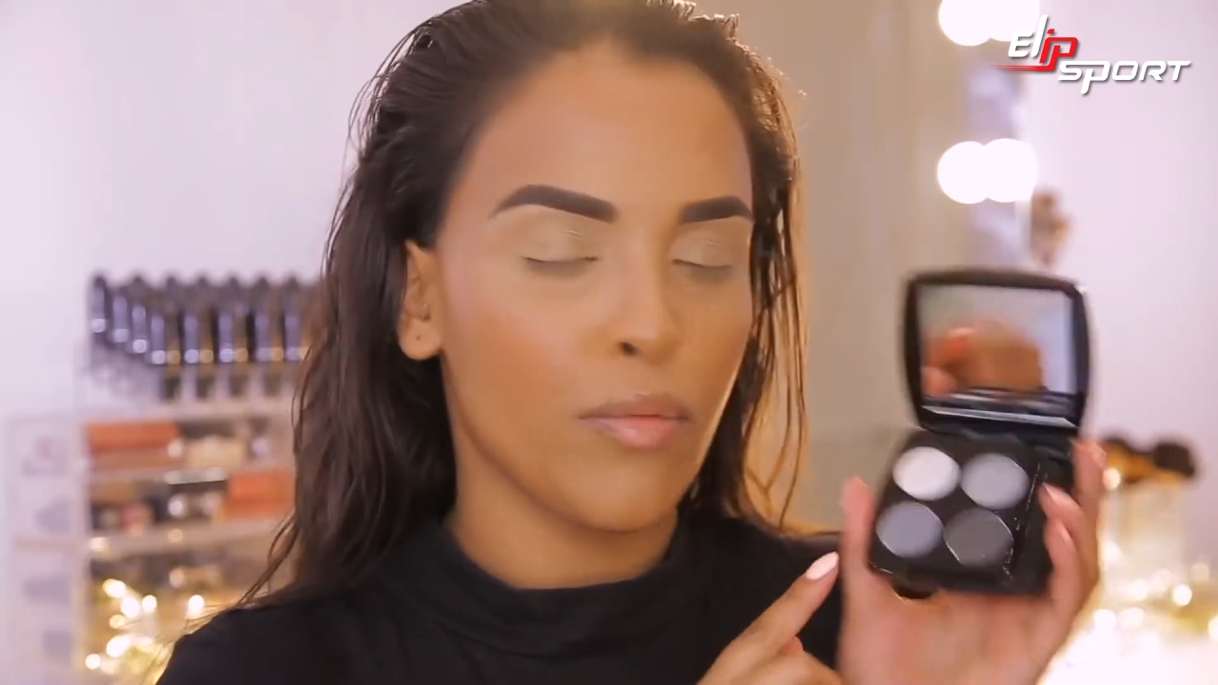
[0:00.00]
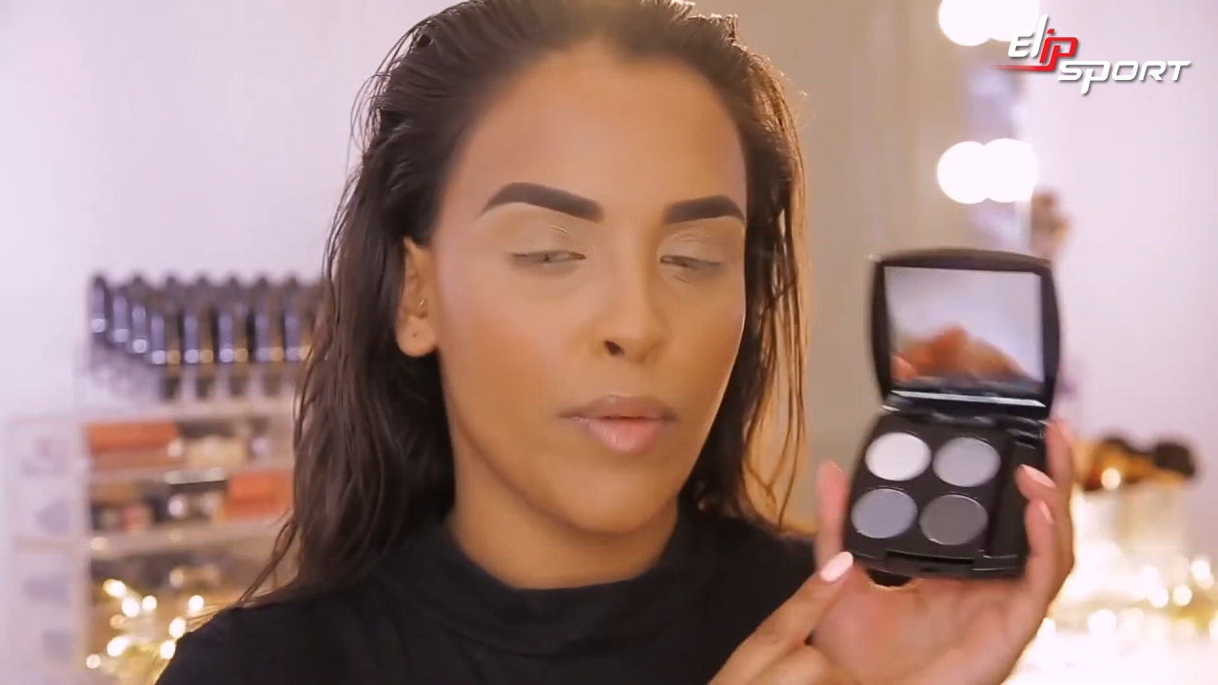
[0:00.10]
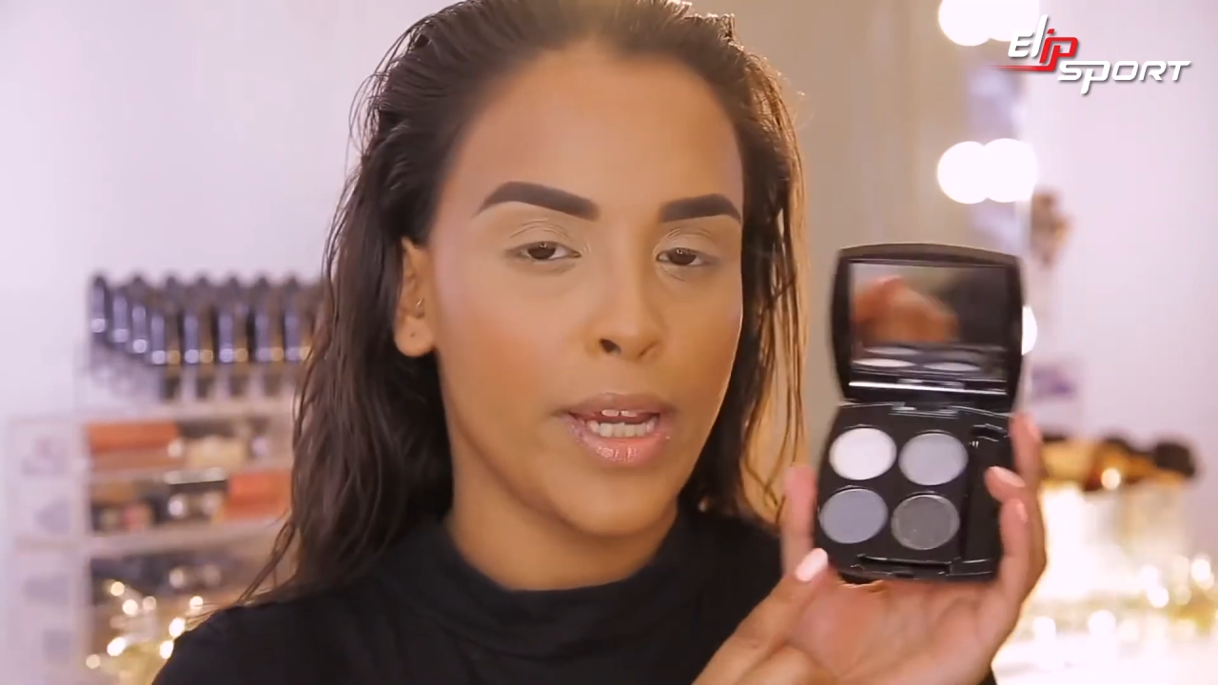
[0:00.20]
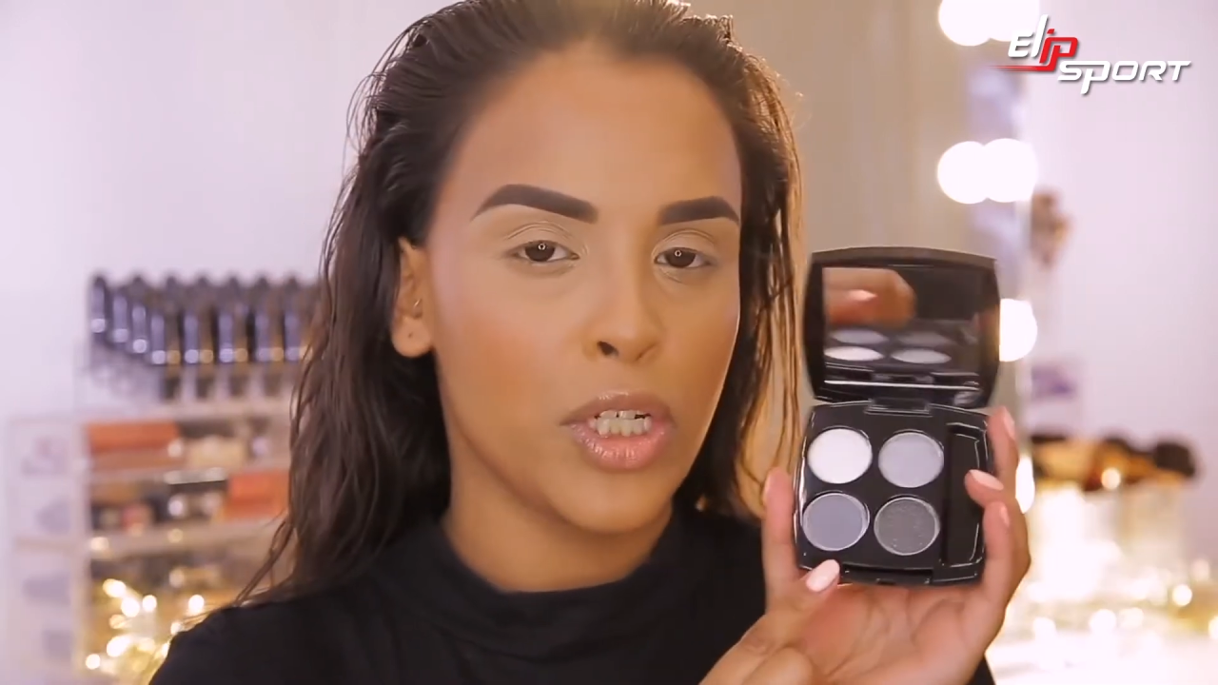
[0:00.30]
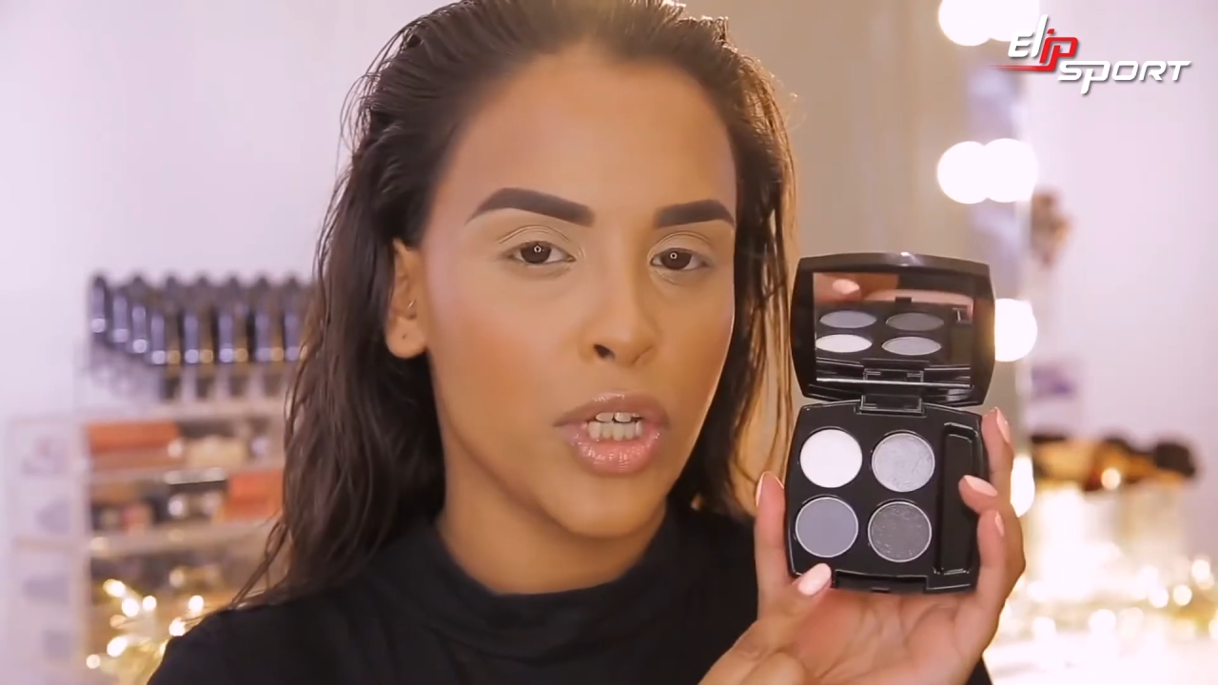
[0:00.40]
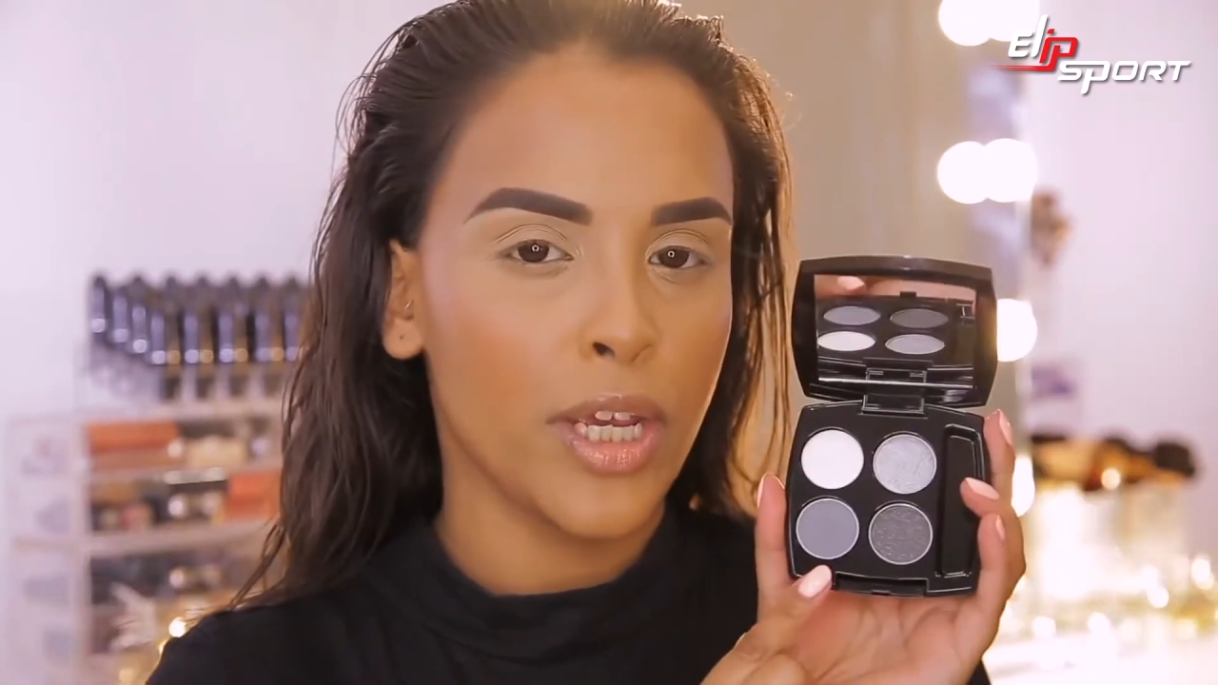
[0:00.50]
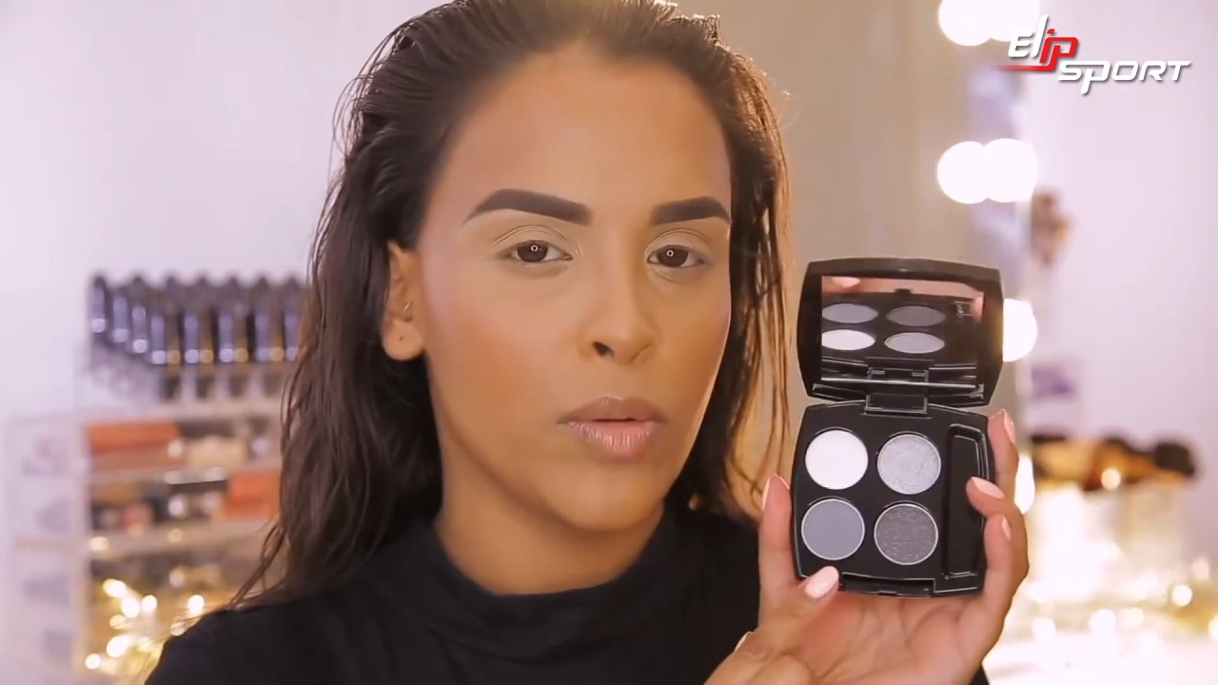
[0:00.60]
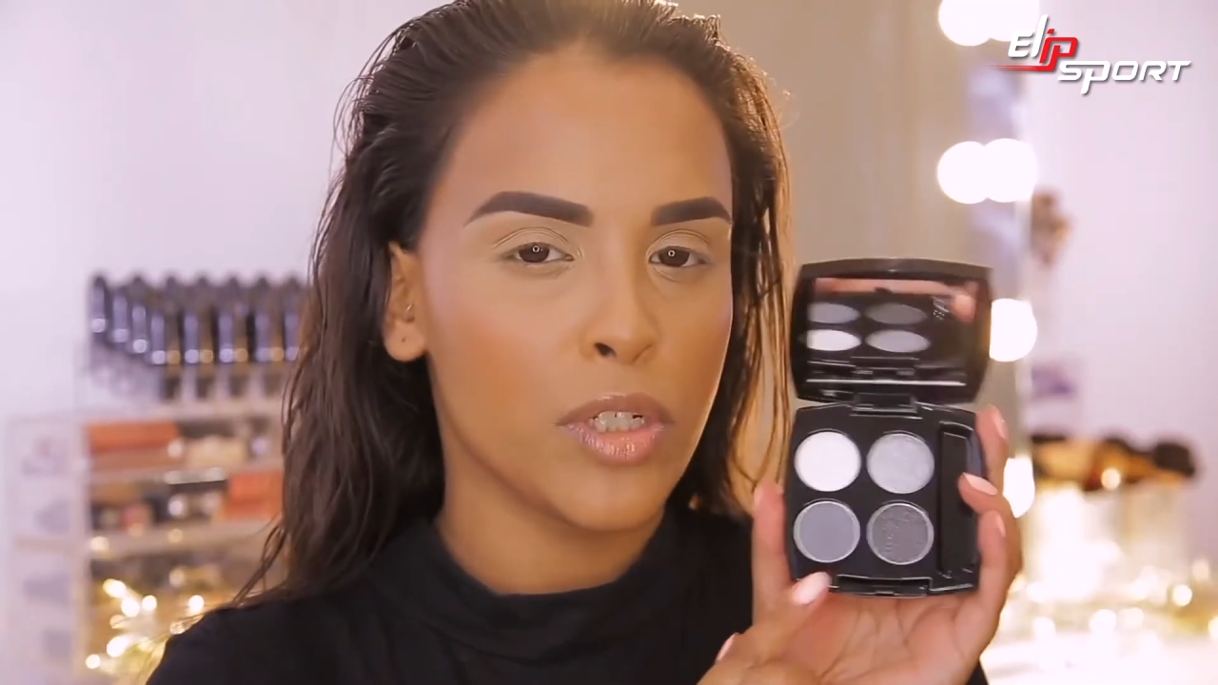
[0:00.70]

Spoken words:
grey shade,